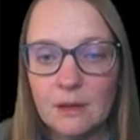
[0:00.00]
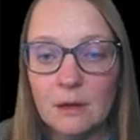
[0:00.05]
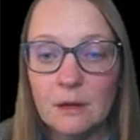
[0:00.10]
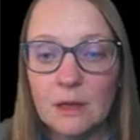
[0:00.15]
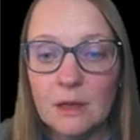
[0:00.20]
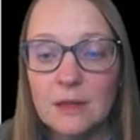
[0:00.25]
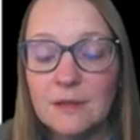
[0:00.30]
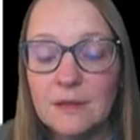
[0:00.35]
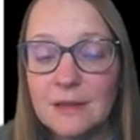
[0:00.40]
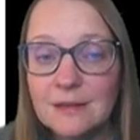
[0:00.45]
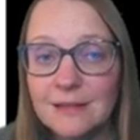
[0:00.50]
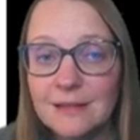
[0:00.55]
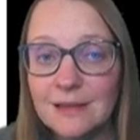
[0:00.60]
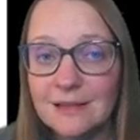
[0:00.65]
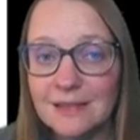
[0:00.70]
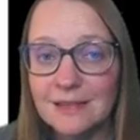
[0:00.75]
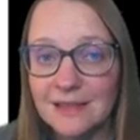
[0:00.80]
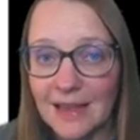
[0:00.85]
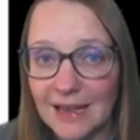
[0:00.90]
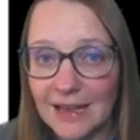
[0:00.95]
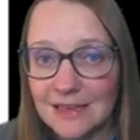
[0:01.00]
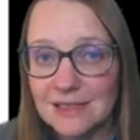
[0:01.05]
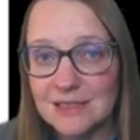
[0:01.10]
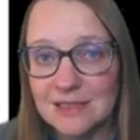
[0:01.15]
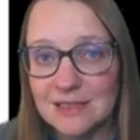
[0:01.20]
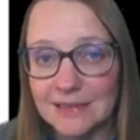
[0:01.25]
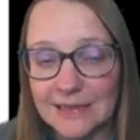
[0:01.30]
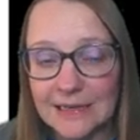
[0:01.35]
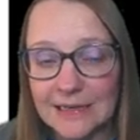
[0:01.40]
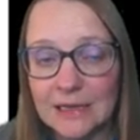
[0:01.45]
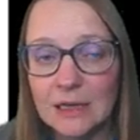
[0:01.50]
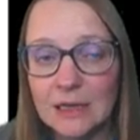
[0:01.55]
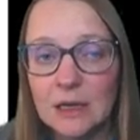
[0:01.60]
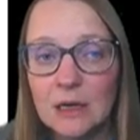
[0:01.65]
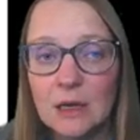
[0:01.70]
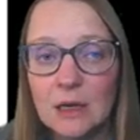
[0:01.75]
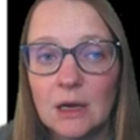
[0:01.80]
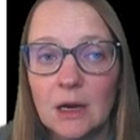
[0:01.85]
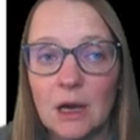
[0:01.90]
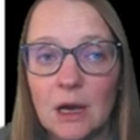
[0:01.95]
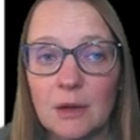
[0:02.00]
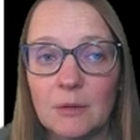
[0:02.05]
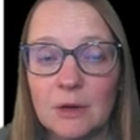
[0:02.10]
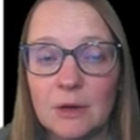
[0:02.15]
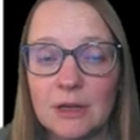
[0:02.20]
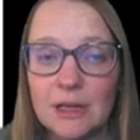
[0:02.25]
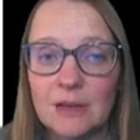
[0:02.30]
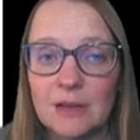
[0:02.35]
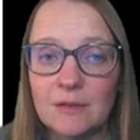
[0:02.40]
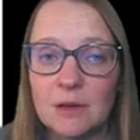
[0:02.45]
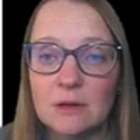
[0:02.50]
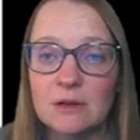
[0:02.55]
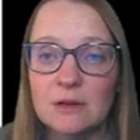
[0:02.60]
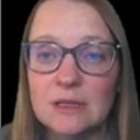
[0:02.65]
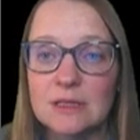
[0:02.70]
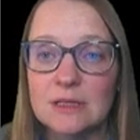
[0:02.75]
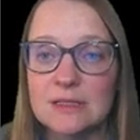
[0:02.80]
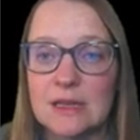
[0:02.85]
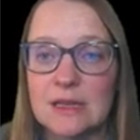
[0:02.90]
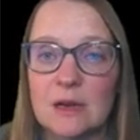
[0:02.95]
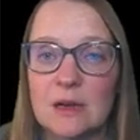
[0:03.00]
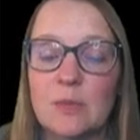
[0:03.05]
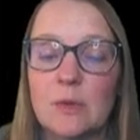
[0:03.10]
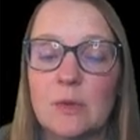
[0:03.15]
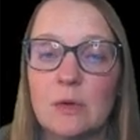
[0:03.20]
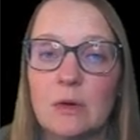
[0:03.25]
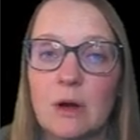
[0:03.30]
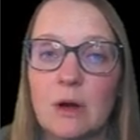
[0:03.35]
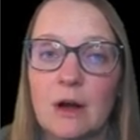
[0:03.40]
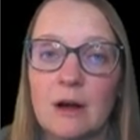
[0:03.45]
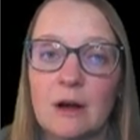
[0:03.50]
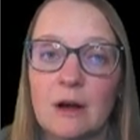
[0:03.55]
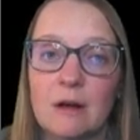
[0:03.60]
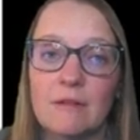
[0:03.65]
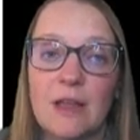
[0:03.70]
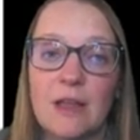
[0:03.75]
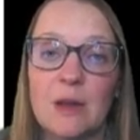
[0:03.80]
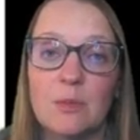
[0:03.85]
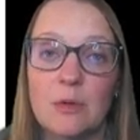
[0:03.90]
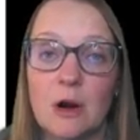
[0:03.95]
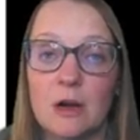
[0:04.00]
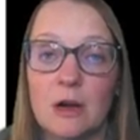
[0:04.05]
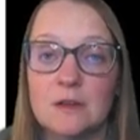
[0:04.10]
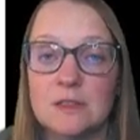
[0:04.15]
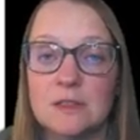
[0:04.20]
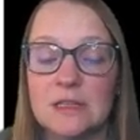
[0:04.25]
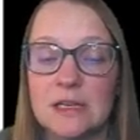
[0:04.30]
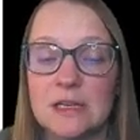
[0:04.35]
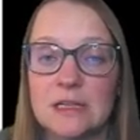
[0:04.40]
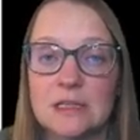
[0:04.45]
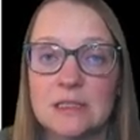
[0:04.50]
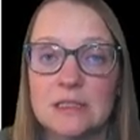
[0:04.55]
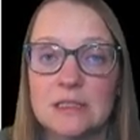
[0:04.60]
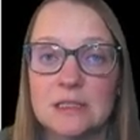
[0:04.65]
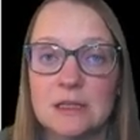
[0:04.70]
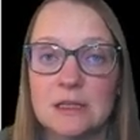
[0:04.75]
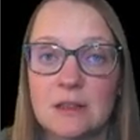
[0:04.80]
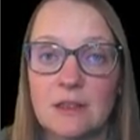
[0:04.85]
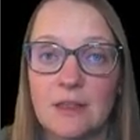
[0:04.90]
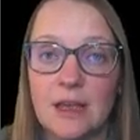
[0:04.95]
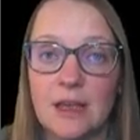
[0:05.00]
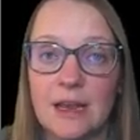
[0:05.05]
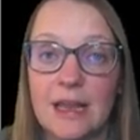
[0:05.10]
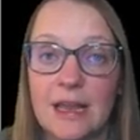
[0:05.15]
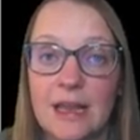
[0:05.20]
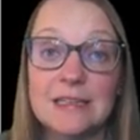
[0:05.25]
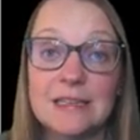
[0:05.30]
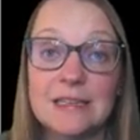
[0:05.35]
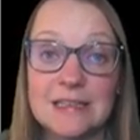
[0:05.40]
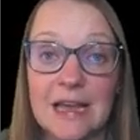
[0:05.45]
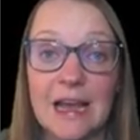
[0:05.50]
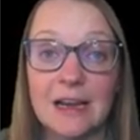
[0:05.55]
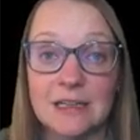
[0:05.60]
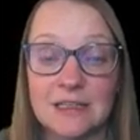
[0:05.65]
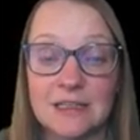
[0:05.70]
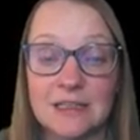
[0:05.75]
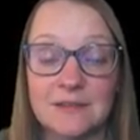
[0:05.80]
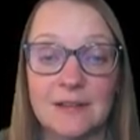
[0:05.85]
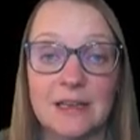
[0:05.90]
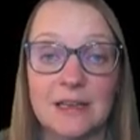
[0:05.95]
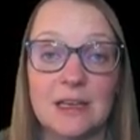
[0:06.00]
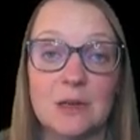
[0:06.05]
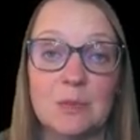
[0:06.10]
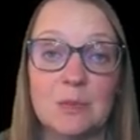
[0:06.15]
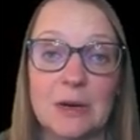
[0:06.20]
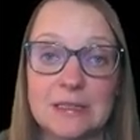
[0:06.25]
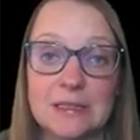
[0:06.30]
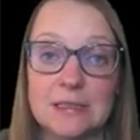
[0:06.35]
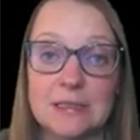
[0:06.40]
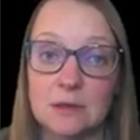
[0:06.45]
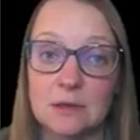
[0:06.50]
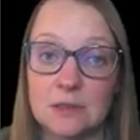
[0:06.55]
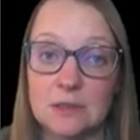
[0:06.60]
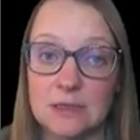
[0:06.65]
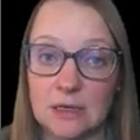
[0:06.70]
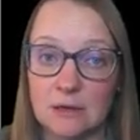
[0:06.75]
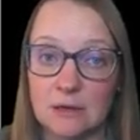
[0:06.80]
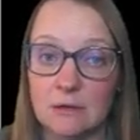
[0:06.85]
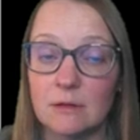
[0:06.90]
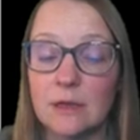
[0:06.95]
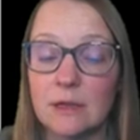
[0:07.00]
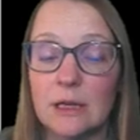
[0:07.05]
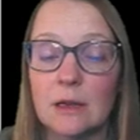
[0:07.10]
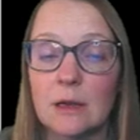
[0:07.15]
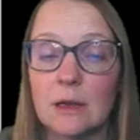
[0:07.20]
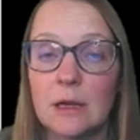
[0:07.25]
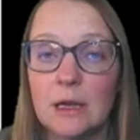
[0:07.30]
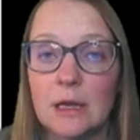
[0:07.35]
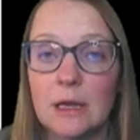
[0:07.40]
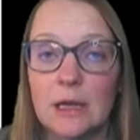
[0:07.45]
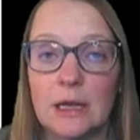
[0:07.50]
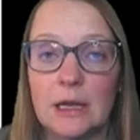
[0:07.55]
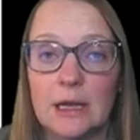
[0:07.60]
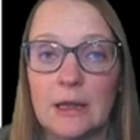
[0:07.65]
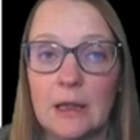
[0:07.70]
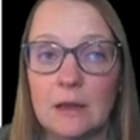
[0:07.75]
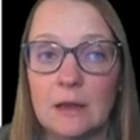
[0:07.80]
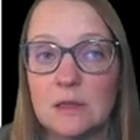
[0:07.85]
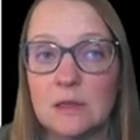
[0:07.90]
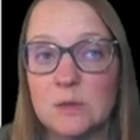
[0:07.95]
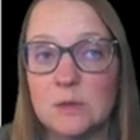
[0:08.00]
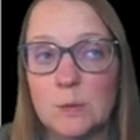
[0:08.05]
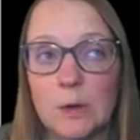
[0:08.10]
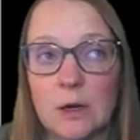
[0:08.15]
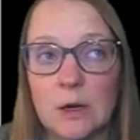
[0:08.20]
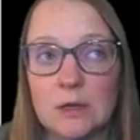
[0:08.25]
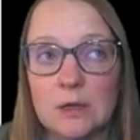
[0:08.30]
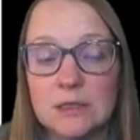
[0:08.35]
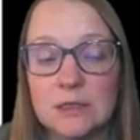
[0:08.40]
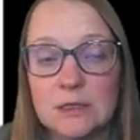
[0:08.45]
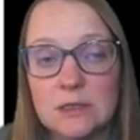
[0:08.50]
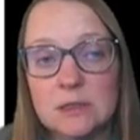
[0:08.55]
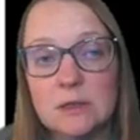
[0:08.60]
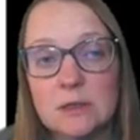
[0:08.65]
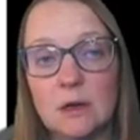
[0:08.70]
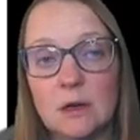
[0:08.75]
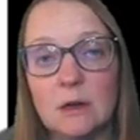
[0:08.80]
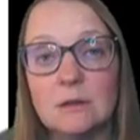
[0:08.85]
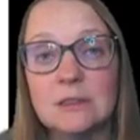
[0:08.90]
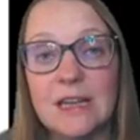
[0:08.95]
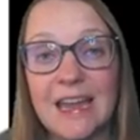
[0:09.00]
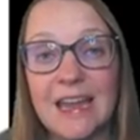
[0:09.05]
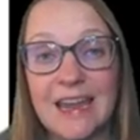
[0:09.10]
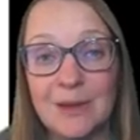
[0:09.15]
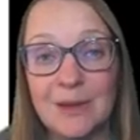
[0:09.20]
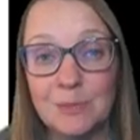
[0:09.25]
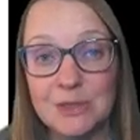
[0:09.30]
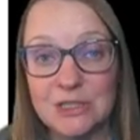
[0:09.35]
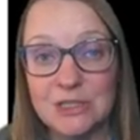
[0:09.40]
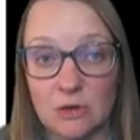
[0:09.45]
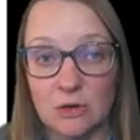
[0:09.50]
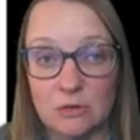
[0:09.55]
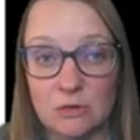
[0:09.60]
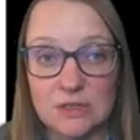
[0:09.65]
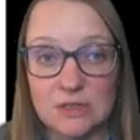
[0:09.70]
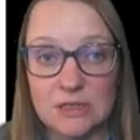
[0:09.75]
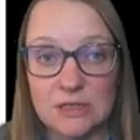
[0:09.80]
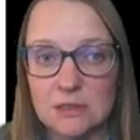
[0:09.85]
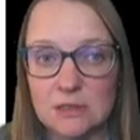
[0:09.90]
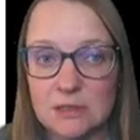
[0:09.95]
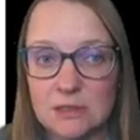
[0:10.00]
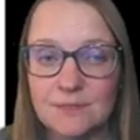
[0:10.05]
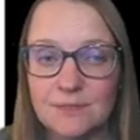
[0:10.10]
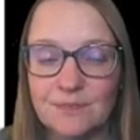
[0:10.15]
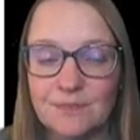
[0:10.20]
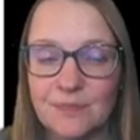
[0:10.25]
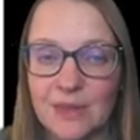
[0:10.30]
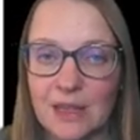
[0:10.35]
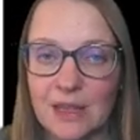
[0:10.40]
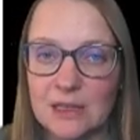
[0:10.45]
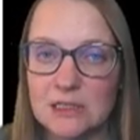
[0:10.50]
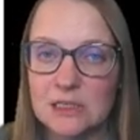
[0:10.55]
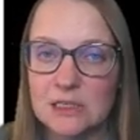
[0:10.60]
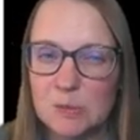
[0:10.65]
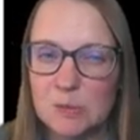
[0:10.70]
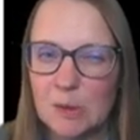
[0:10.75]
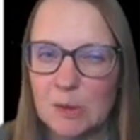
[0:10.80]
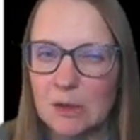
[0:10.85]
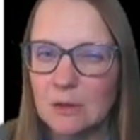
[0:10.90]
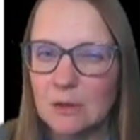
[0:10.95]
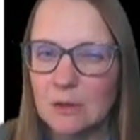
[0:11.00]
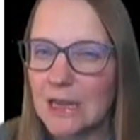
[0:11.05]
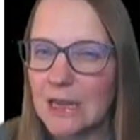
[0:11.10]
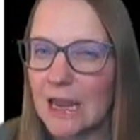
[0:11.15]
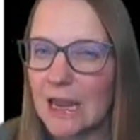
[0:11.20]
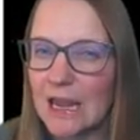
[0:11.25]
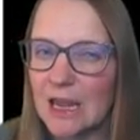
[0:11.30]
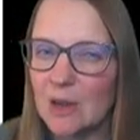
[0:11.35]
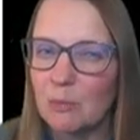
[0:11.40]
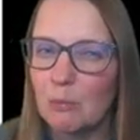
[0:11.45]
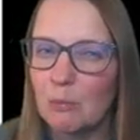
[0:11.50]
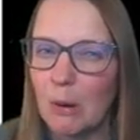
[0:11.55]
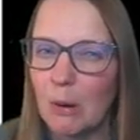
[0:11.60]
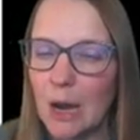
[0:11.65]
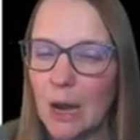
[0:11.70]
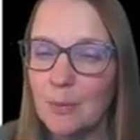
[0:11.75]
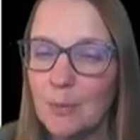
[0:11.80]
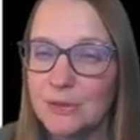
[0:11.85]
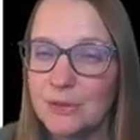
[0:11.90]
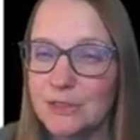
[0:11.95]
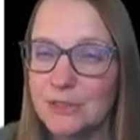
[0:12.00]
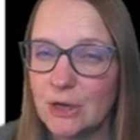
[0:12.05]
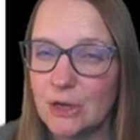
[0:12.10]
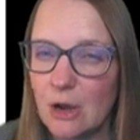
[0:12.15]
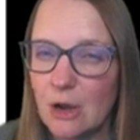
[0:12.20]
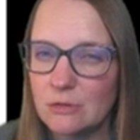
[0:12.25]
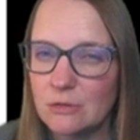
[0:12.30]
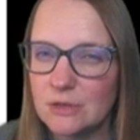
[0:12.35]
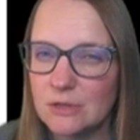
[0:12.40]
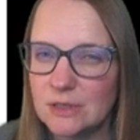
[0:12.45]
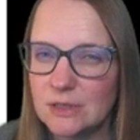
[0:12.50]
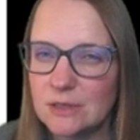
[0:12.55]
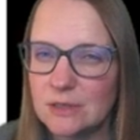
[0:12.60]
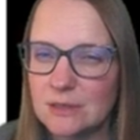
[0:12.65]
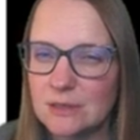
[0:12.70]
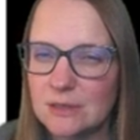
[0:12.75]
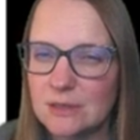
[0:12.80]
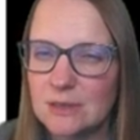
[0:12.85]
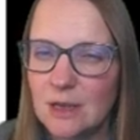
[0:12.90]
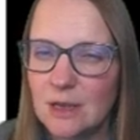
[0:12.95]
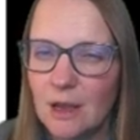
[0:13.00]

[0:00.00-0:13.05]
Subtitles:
And then lastly, I want to give you an example of a process that is activated by cell signaling, and this process is called apoptosis. It's spelled apoptosis,